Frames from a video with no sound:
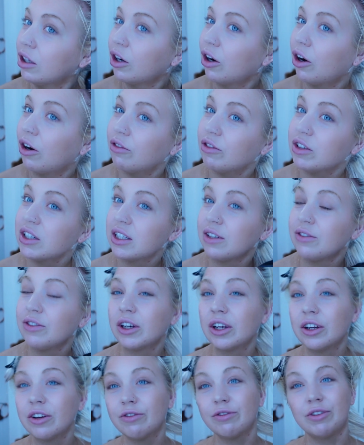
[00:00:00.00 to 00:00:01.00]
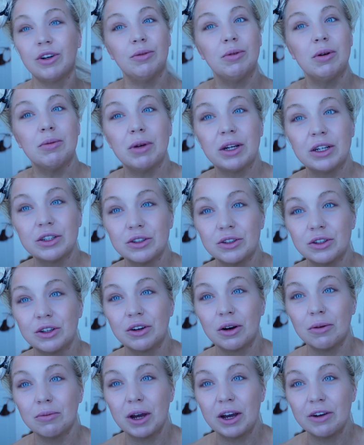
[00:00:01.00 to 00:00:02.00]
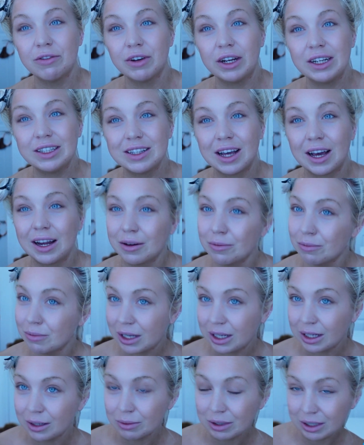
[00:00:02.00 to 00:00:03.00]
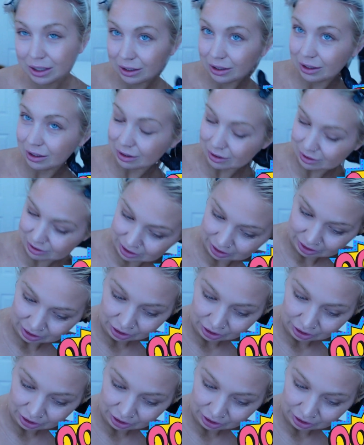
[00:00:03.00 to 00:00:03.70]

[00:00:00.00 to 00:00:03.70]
Obviously, if you're gonna film it, make sure you got better fake tan than me, because